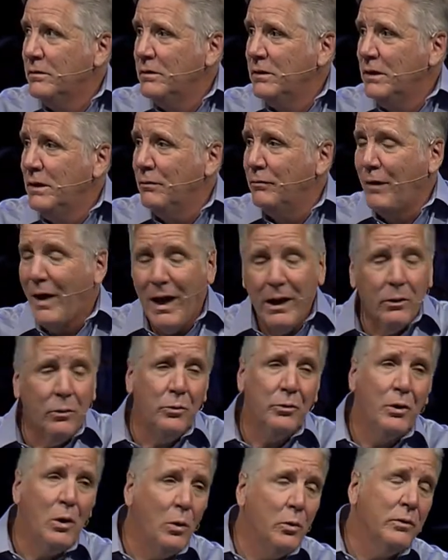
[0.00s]
If I
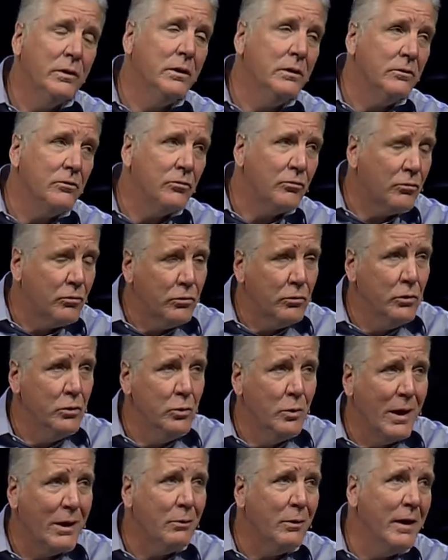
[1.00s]
don't know that it's true,
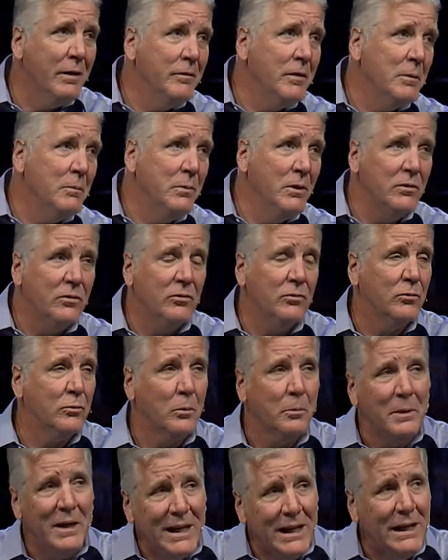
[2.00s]
I don't have any business
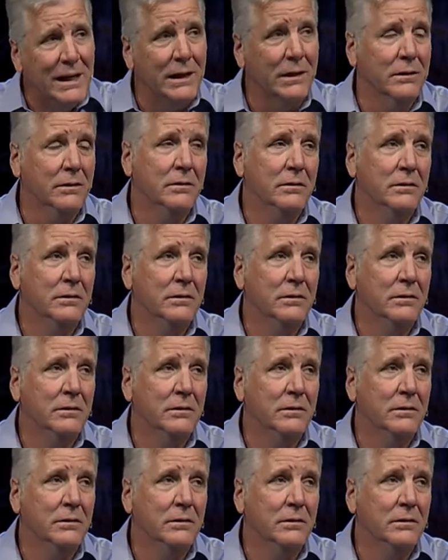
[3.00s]
repeating it.